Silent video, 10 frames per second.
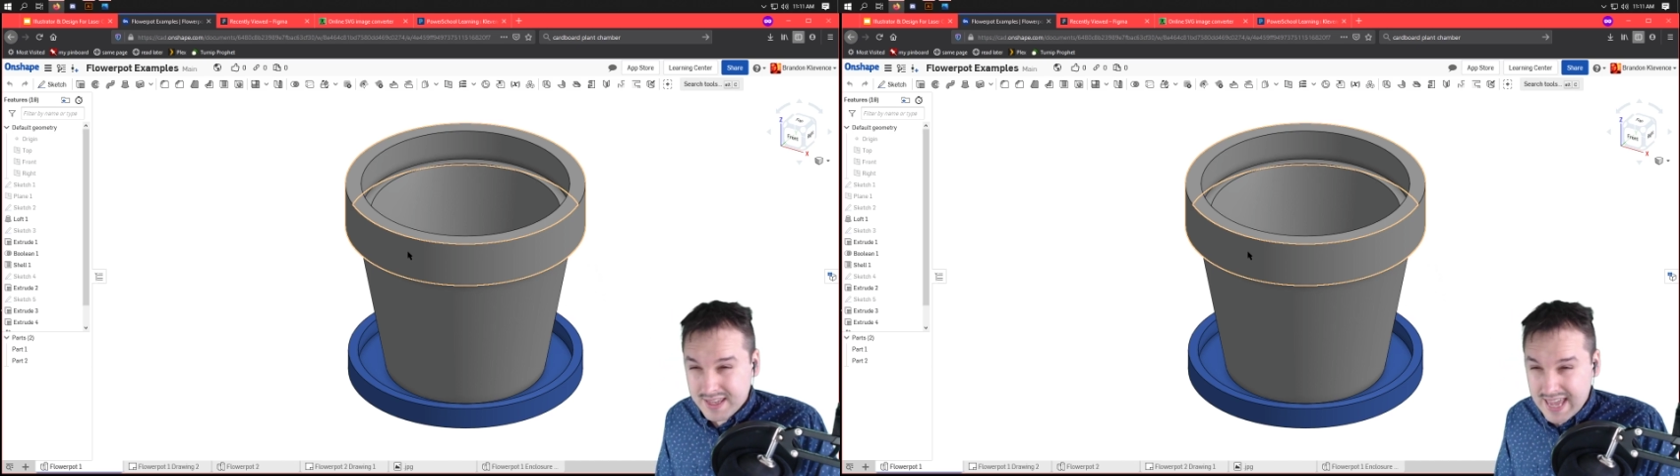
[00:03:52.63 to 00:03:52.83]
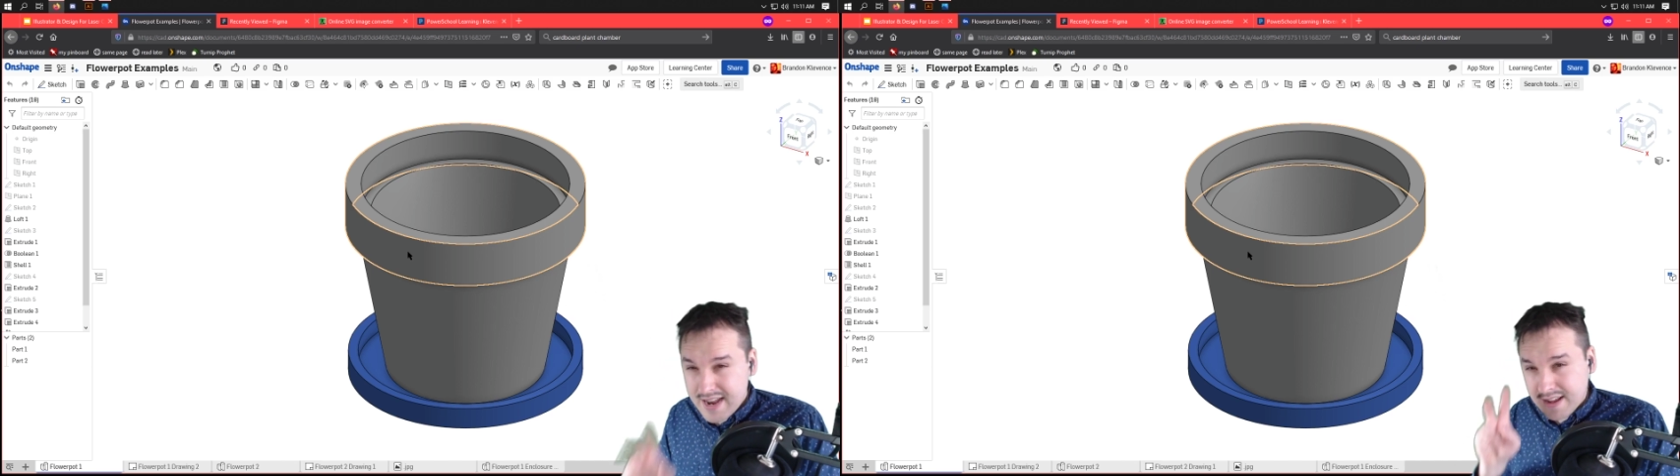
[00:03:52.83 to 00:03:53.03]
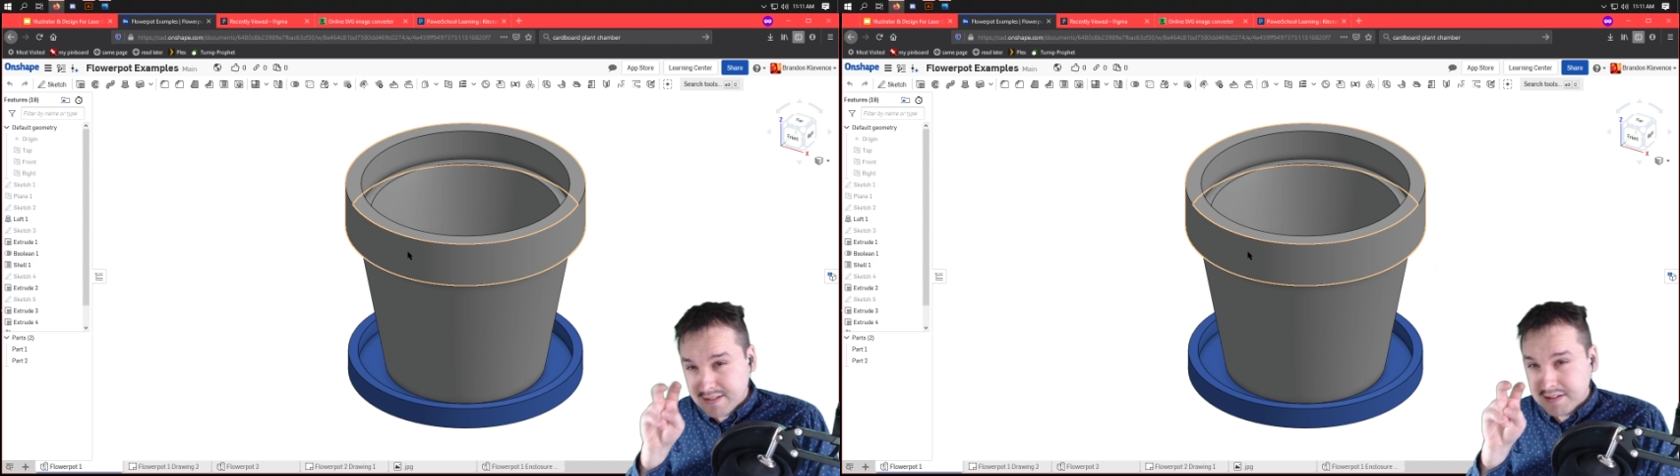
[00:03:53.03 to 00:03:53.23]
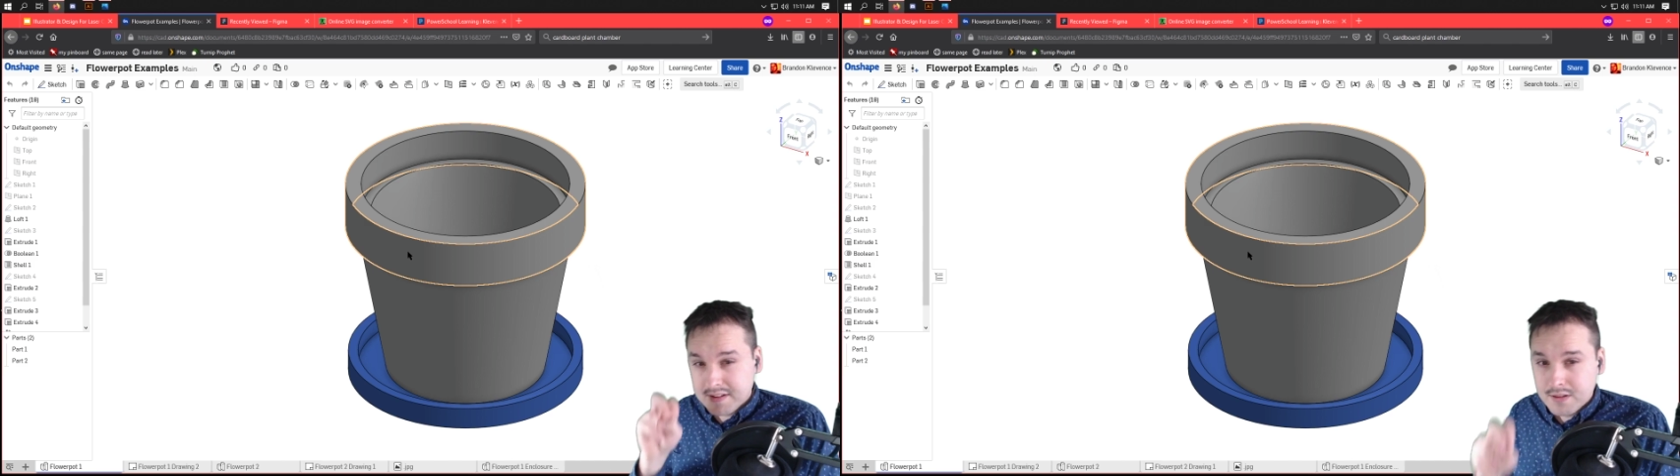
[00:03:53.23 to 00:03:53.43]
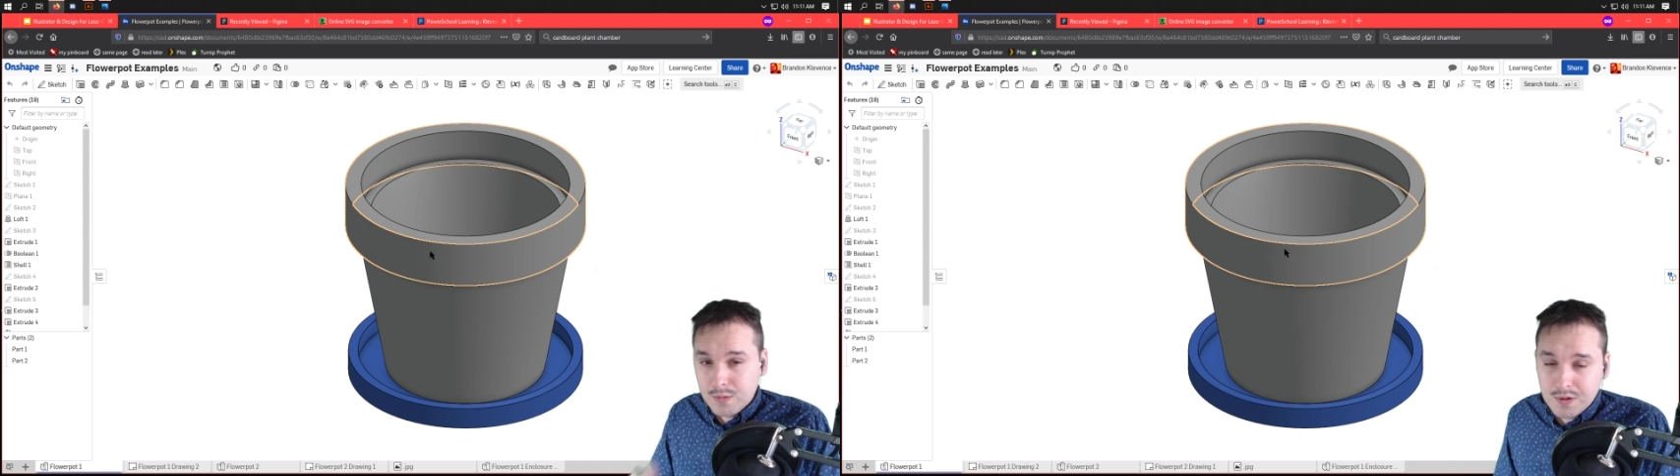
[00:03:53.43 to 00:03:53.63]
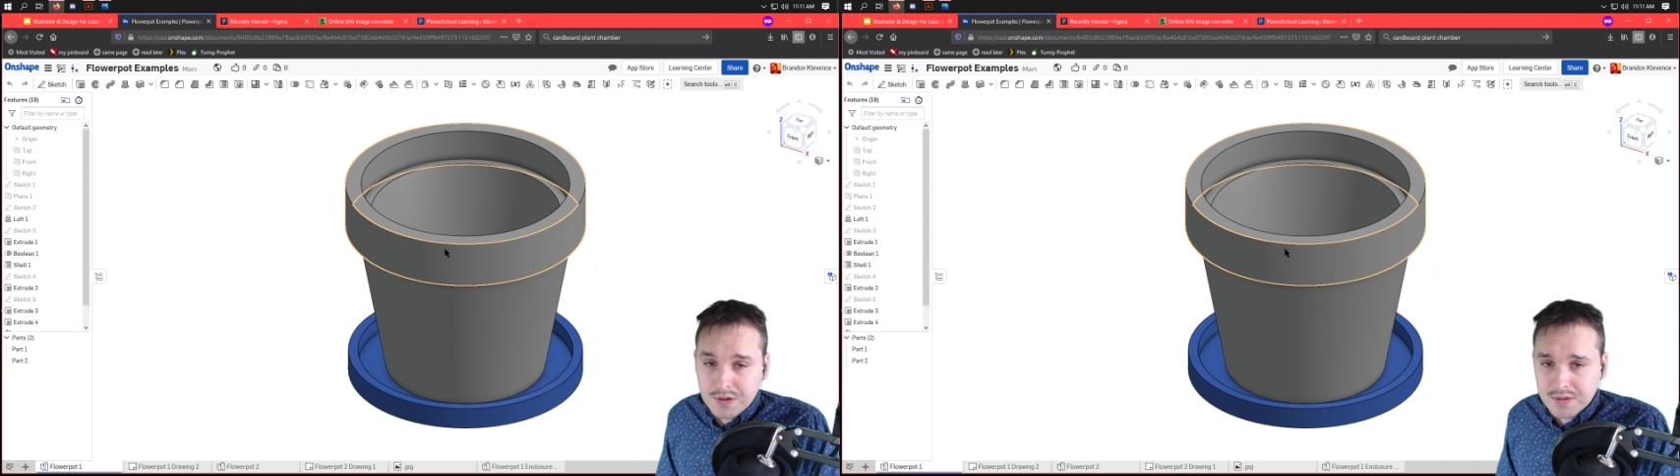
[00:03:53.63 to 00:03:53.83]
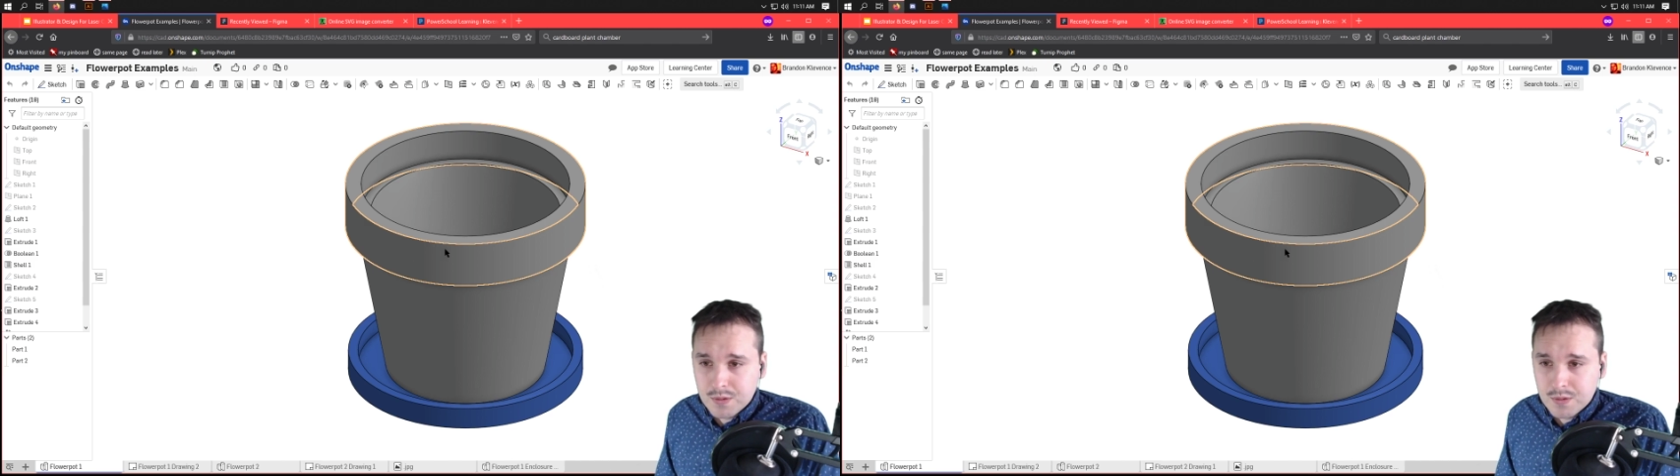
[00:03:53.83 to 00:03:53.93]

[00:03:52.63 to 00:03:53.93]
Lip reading: can exist in the world,